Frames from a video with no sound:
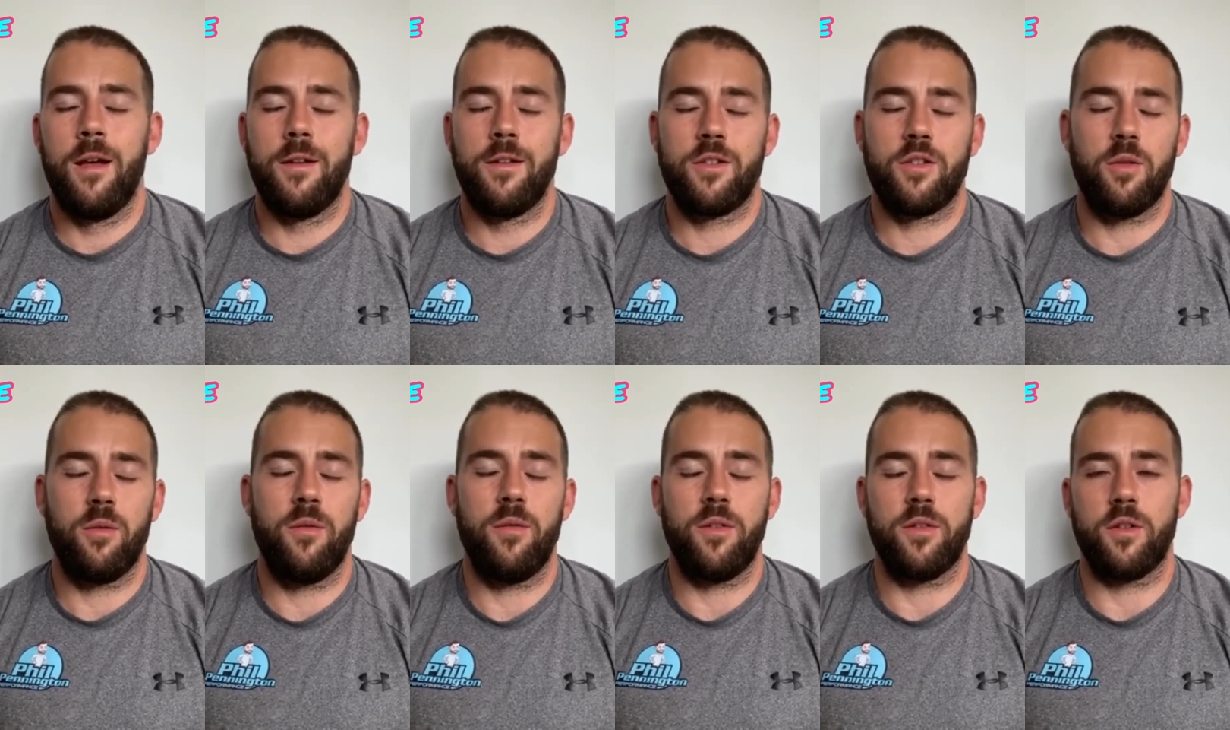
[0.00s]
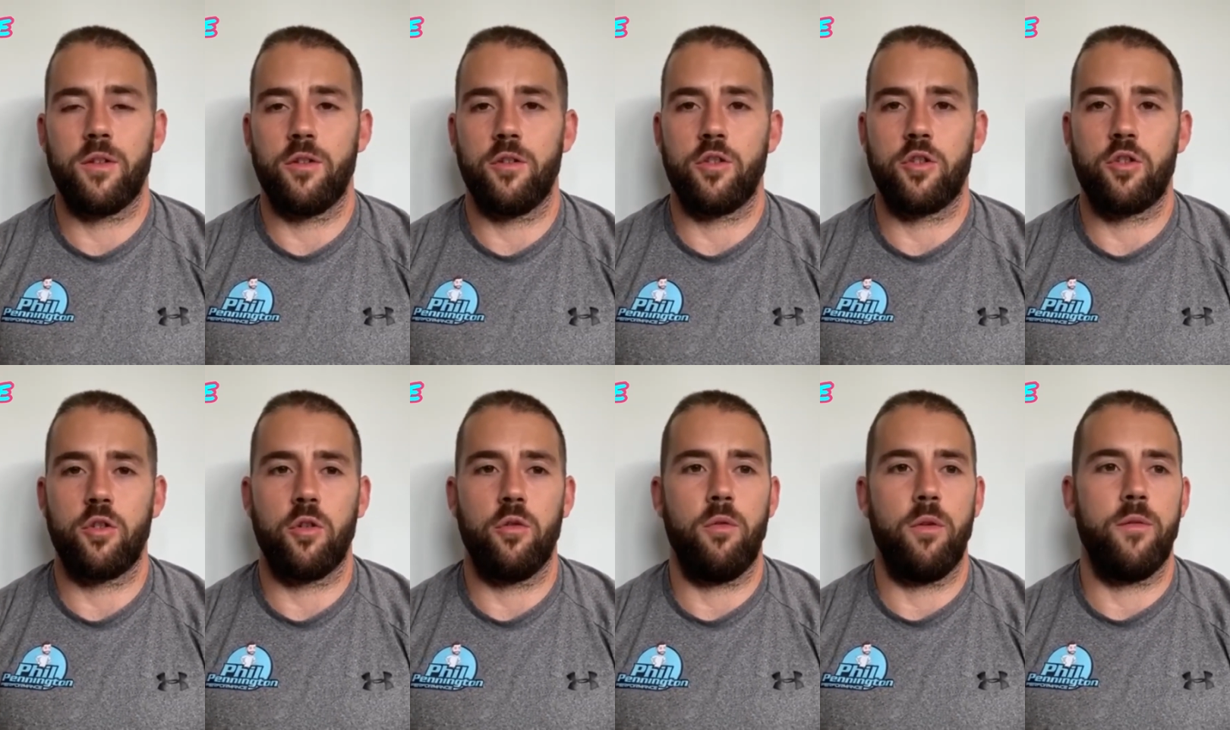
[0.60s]
Some of us are going to
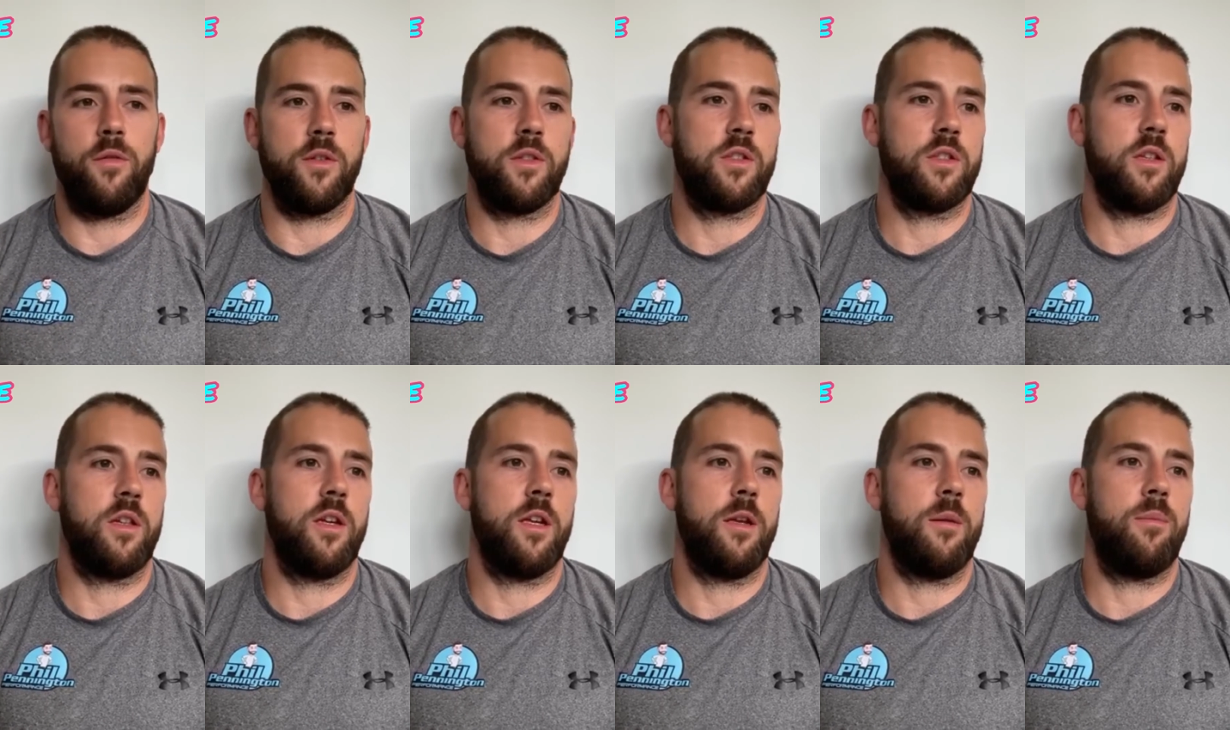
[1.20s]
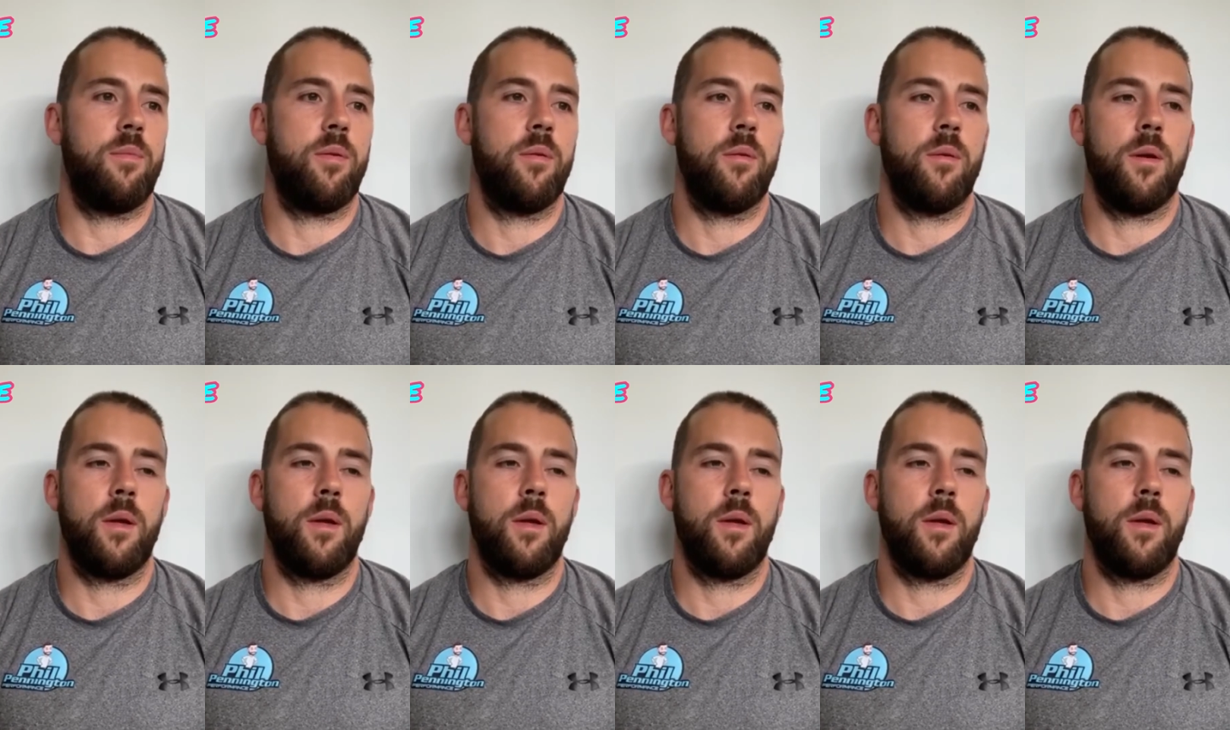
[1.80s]
struggle with sleep.